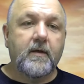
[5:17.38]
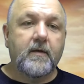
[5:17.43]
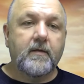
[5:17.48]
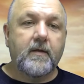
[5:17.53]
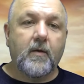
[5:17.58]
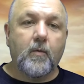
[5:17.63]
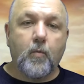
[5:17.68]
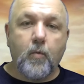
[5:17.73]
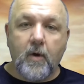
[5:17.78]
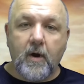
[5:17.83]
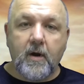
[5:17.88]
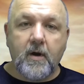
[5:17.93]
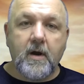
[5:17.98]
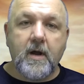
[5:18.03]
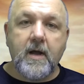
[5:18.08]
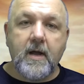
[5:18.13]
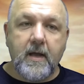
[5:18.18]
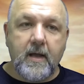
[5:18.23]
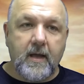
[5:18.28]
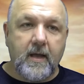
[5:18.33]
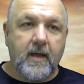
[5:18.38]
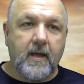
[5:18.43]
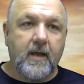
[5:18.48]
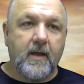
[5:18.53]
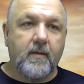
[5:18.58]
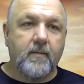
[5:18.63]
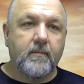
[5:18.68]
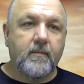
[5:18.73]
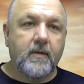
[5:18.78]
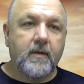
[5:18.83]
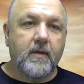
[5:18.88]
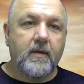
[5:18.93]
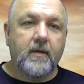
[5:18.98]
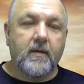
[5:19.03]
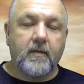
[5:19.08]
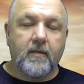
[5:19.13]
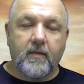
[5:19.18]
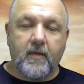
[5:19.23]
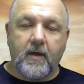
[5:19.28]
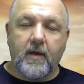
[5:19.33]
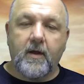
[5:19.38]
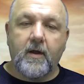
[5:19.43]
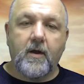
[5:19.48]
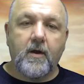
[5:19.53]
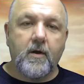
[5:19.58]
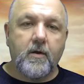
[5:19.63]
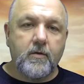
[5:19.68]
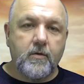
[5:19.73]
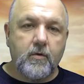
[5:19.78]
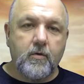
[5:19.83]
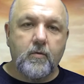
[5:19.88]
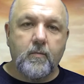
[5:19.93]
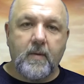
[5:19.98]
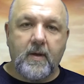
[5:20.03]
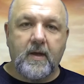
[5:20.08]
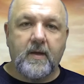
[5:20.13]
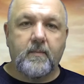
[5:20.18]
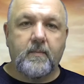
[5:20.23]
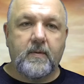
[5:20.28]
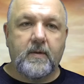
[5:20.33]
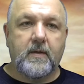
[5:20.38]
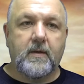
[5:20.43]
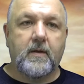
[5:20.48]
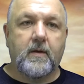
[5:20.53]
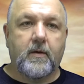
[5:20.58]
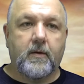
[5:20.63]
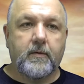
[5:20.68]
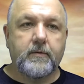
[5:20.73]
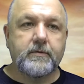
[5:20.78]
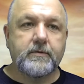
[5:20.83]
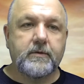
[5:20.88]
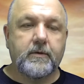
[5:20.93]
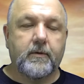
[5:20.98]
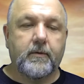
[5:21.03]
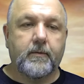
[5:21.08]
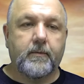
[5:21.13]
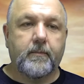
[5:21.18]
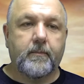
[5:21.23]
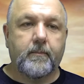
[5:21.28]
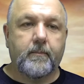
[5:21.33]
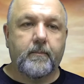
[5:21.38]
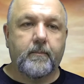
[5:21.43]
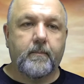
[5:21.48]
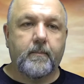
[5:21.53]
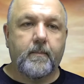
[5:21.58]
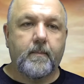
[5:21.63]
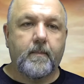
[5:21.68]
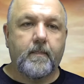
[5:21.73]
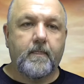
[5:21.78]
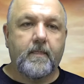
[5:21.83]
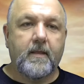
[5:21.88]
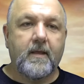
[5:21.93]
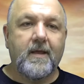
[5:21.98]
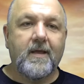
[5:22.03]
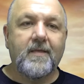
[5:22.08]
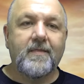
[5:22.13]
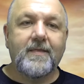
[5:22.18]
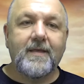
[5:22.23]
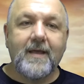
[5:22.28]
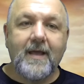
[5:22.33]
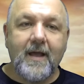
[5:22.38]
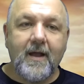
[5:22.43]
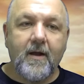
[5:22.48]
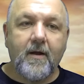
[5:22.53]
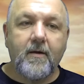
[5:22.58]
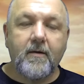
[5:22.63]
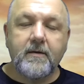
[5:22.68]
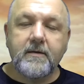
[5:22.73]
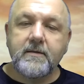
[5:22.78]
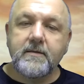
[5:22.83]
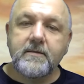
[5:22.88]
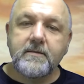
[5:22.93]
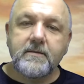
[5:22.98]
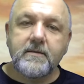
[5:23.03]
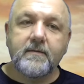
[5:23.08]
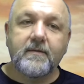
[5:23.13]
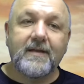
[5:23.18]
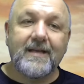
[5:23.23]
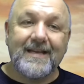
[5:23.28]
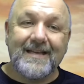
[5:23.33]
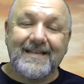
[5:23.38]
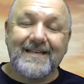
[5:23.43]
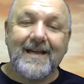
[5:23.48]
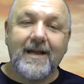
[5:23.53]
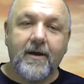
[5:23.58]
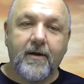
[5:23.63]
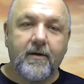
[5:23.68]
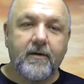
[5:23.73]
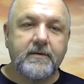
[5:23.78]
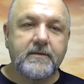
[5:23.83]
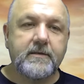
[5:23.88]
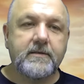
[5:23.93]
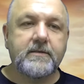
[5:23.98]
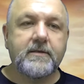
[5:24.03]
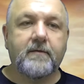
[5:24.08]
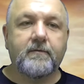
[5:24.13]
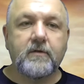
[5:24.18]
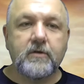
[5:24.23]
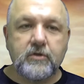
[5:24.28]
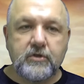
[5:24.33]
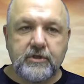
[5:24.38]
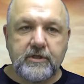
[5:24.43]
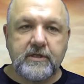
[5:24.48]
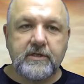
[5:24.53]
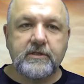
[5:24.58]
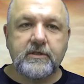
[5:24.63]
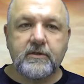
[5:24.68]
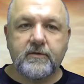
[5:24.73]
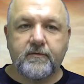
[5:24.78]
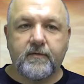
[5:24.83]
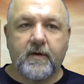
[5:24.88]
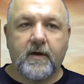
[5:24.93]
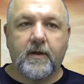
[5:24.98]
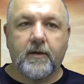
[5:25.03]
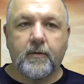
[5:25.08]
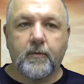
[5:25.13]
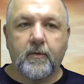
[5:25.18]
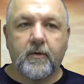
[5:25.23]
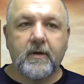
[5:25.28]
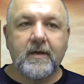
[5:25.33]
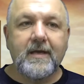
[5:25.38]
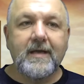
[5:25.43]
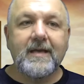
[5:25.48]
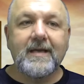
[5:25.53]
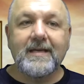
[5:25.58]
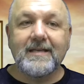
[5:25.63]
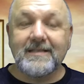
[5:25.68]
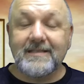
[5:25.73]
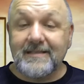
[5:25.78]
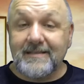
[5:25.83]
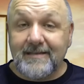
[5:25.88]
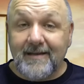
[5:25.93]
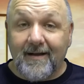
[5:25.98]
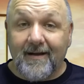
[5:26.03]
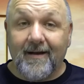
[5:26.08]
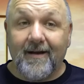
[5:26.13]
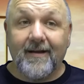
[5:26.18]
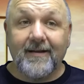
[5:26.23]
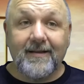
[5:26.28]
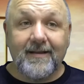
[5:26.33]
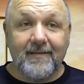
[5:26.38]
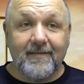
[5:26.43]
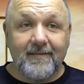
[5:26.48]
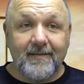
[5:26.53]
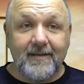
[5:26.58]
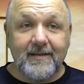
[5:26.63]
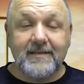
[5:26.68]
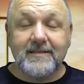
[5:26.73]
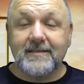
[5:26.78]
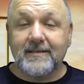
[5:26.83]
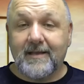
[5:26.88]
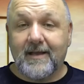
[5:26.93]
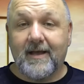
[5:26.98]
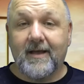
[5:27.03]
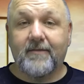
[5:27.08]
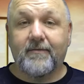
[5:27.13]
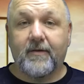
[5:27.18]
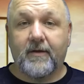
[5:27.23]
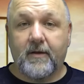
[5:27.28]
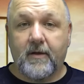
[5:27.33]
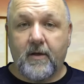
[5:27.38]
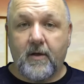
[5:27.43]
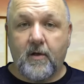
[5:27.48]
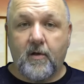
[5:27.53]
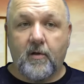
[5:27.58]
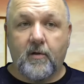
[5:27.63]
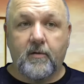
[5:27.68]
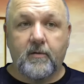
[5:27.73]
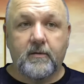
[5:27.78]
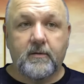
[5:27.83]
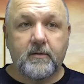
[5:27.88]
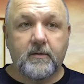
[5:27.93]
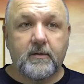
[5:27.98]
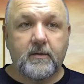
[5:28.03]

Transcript: that where I am, there you may be also." The inheritance of the Jesus follower is not in this life at all.